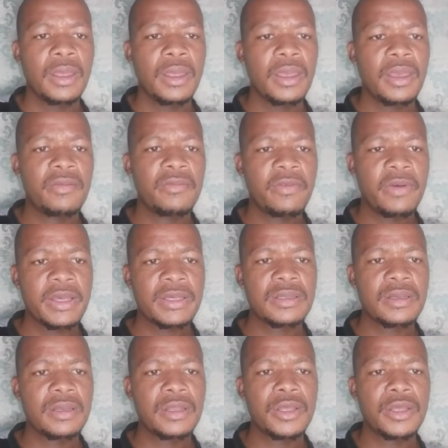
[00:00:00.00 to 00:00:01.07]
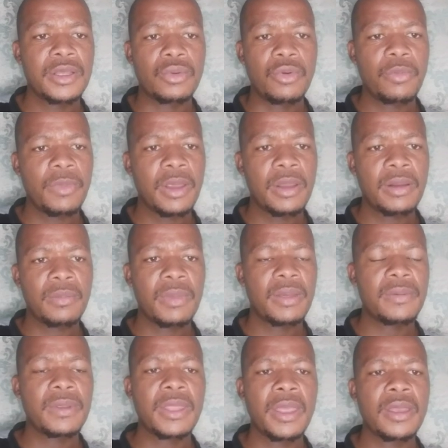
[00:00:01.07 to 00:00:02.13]
invest in his woman,
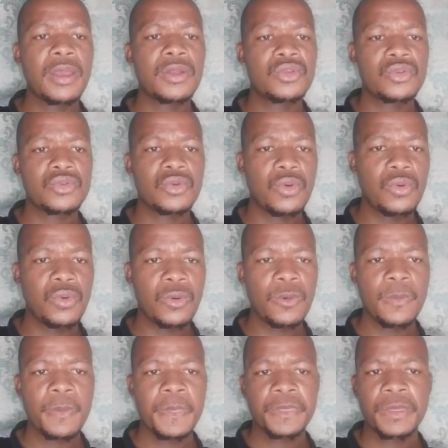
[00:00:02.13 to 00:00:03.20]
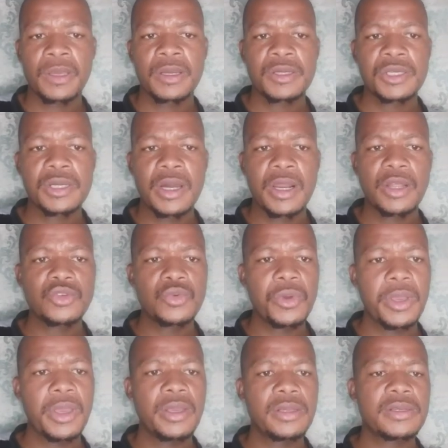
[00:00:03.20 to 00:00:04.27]
maybe take her to school, she
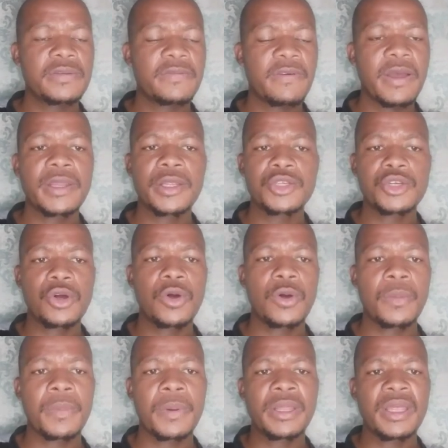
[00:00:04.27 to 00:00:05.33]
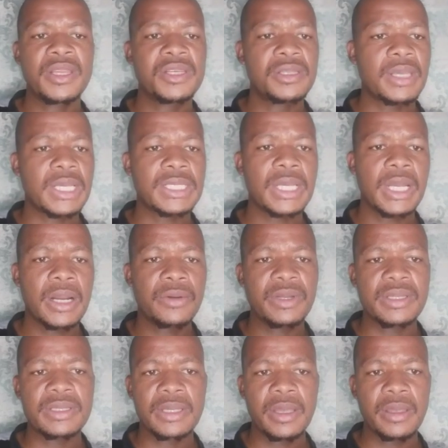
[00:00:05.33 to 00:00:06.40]
graduates, she finds a job, and then she turns around
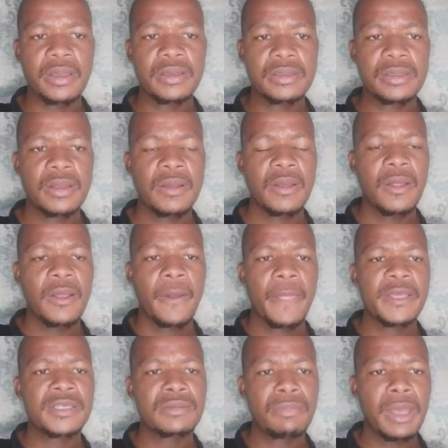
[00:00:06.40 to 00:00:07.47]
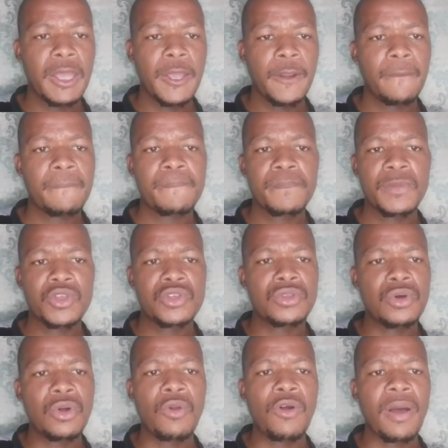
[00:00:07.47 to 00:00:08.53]
and says, this man is
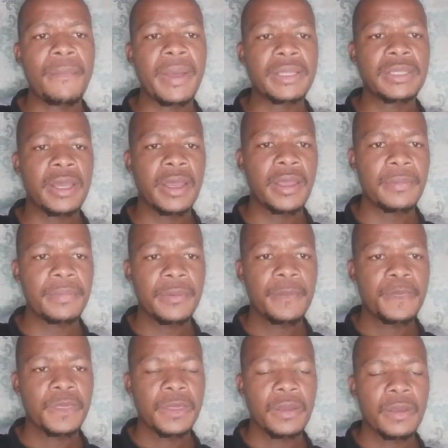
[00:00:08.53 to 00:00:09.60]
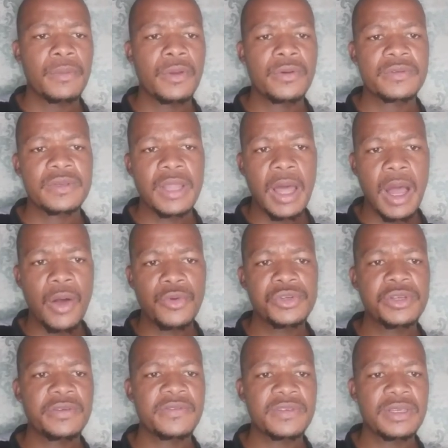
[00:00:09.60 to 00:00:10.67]
no longer my type. Because now
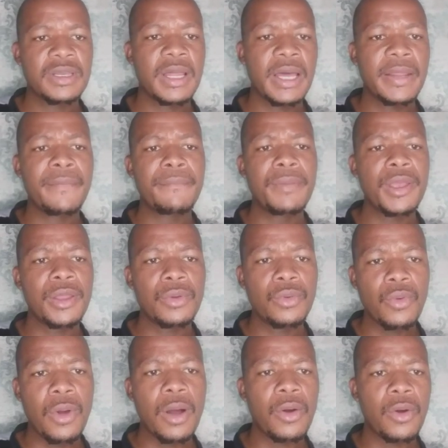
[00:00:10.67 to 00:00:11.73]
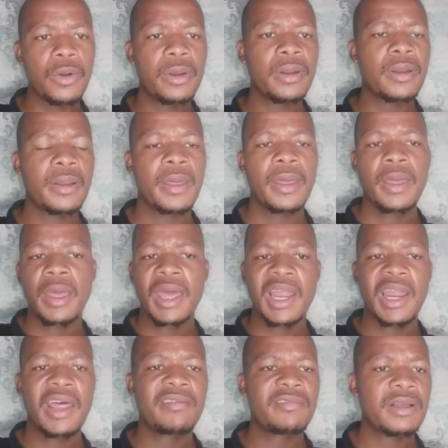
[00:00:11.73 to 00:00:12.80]
she's seen other men who are on
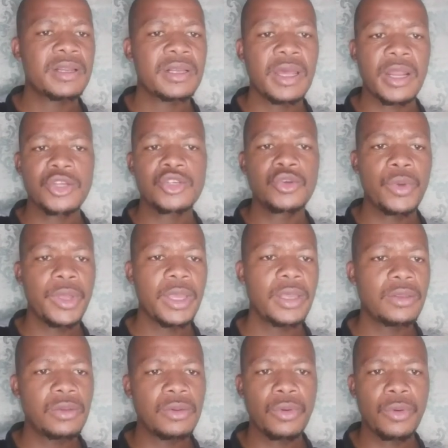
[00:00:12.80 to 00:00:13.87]
her level, graduate,